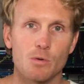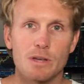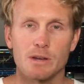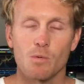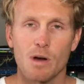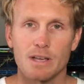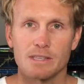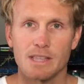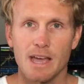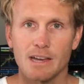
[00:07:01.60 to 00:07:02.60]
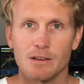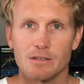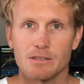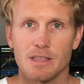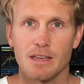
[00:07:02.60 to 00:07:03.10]
do it. And why is that?
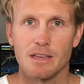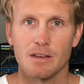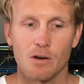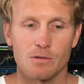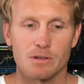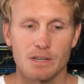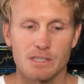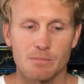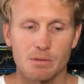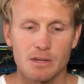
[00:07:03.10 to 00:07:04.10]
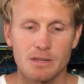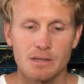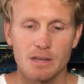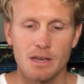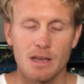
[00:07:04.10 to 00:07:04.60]
Because they aren't
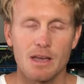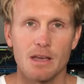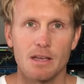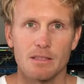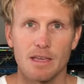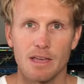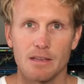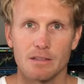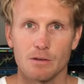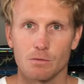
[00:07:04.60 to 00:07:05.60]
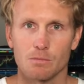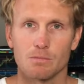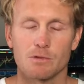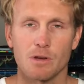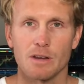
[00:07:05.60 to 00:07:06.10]
disciplined. They,
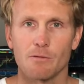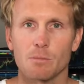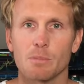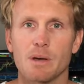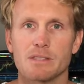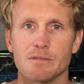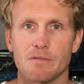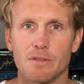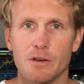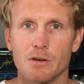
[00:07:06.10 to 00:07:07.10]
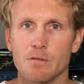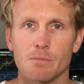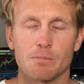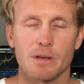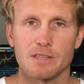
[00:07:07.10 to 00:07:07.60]
they're trading from a place of fear
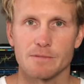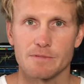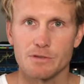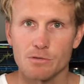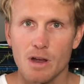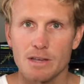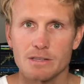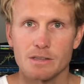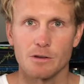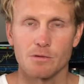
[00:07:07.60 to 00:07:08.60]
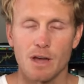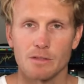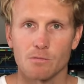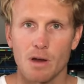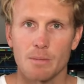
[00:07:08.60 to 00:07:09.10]
place of stress, they're
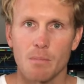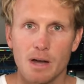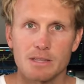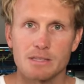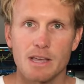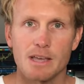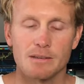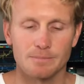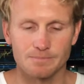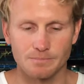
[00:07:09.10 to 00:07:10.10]
not in the right mindset.